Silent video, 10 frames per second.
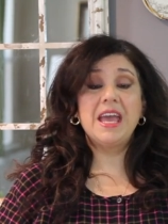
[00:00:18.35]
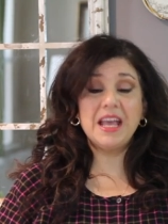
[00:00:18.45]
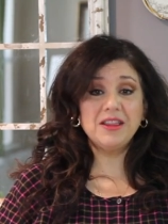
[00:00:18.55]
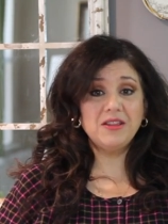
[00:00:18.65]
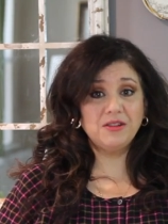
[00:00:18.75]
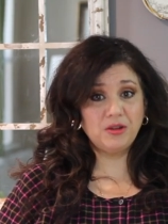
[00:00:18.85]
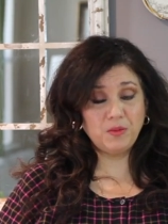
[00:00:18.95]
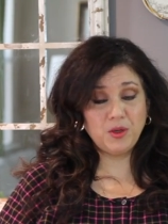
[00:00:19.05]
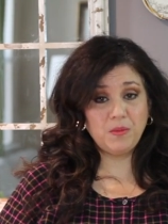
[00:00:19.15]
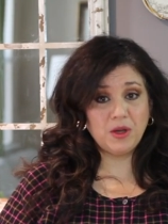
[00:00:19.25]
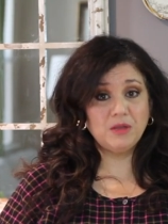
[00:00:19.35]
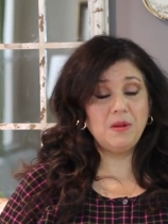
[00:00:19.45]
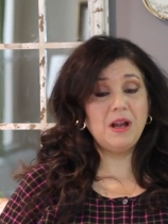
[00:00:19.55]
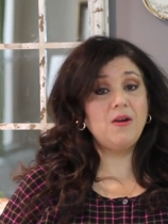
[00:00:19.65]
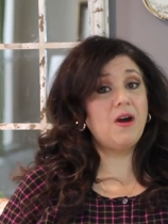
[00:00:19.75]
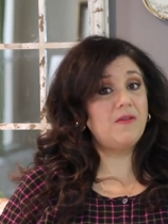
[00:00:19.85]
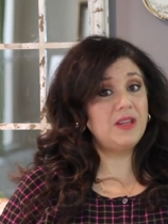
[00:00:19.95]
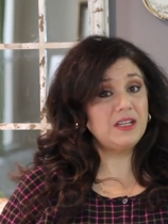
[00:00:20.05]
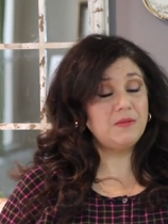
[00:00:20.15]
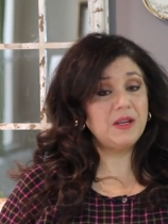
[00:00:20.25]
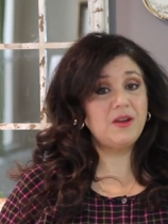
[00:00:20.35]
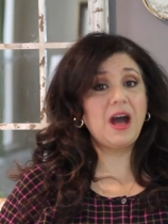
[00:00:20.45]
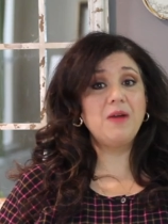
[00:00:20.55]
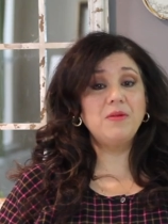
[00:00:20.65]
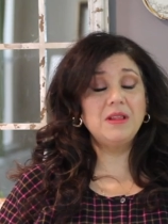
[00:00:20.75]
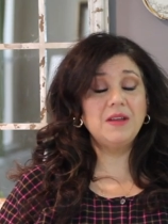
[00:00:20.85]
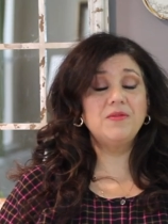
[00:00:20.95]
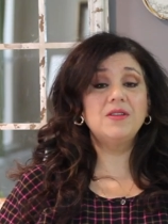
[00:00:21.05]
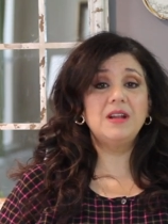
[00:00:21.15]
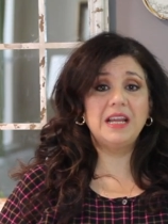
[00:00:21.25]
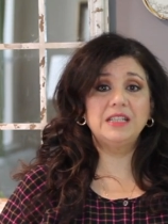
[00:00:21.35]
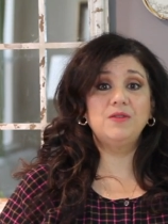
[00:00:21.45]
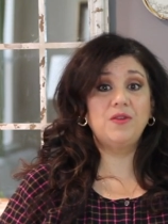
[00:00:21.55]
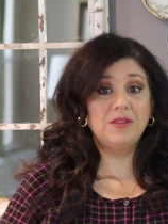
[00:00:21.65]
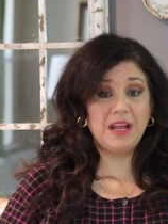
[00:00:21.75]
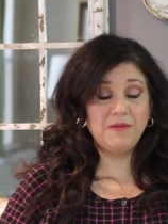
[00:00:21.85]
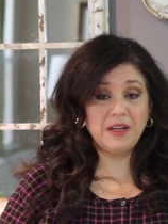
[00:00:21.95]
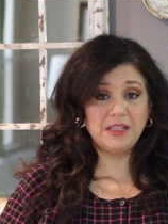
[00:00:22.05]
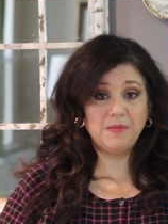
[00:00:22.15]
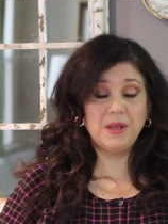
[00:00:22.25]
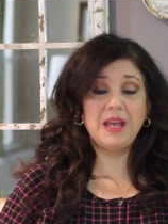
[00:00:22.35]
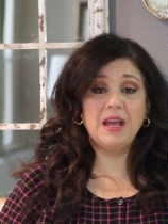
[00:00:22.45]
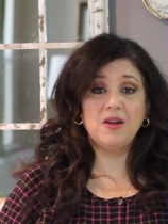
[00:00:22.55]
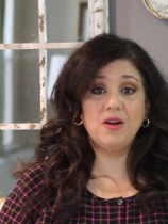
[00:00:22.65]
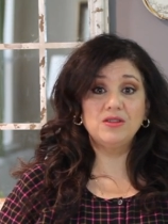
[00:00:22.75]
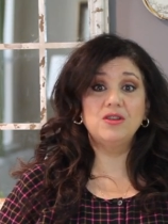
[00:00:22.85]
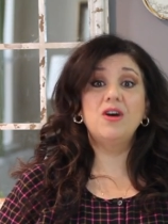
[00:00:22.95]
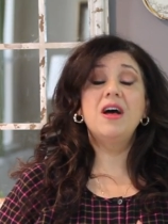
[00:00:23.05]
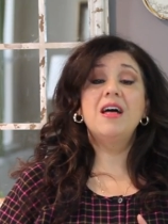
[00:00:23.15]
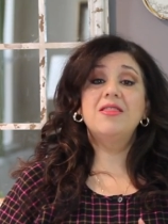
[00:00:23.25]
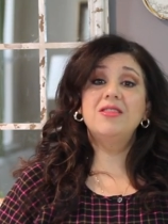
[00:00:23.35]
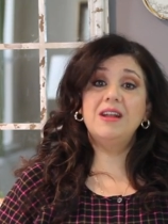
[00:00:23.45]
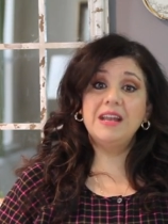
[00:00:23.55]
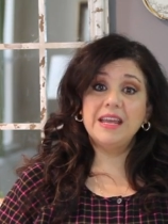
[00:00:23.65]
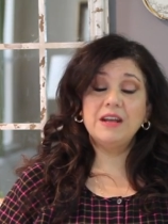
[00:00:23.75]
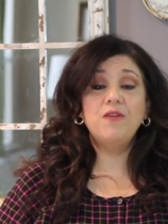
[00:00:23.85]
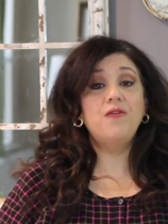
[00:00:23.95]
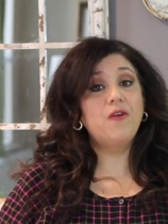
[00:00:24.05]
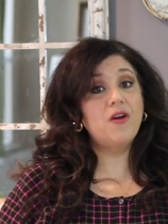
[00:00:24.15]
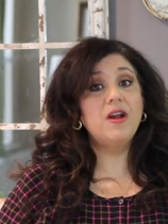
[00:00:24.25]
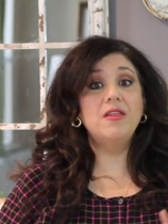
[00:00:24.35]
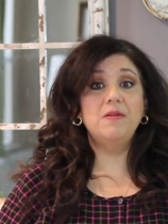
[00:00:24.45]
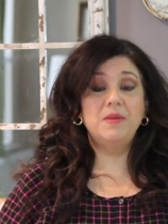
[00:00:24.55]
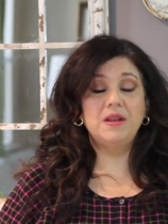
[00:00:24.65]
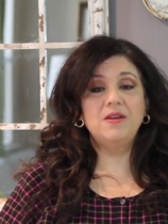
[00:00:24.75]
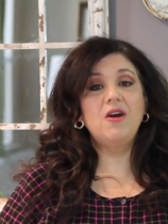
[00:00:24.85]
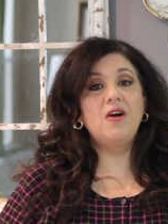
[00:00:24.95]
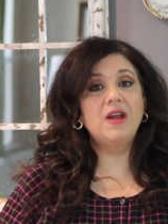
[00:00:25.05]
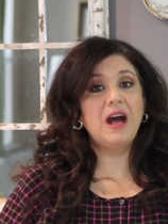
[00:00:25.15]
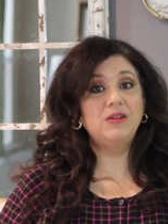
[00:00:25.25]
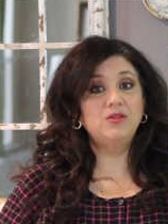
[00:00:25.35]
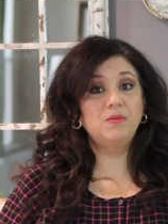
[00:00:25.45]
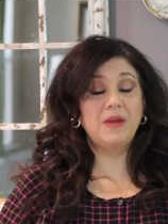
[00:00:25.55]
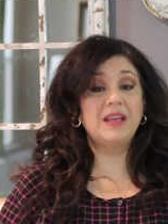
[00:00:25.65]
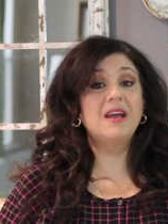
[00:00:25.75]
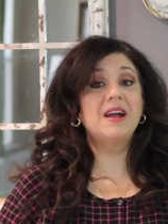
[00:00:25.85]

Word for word: In the description box below of this video I will leave you the links for that recipe and also the link for the video on how to make